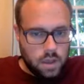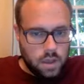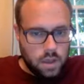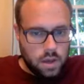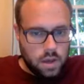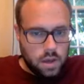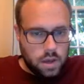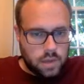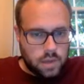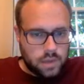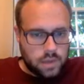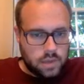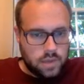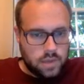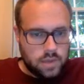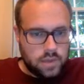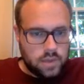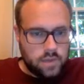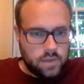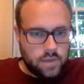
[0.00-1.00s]
All right, so
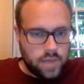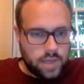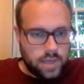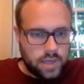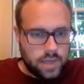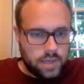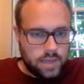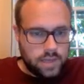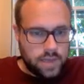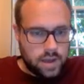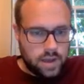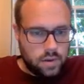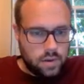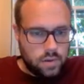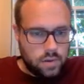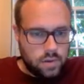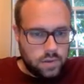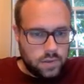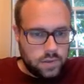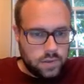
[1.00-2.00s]
let's go find these
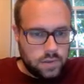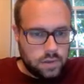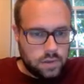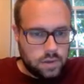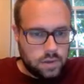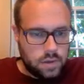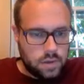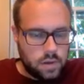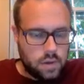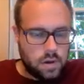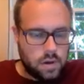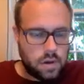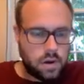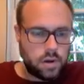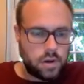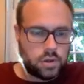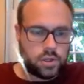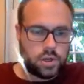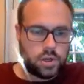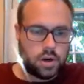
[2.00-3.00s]
values on
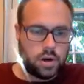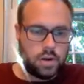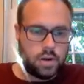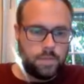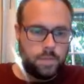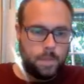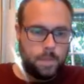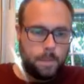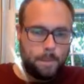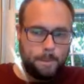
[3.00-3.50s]
our chart,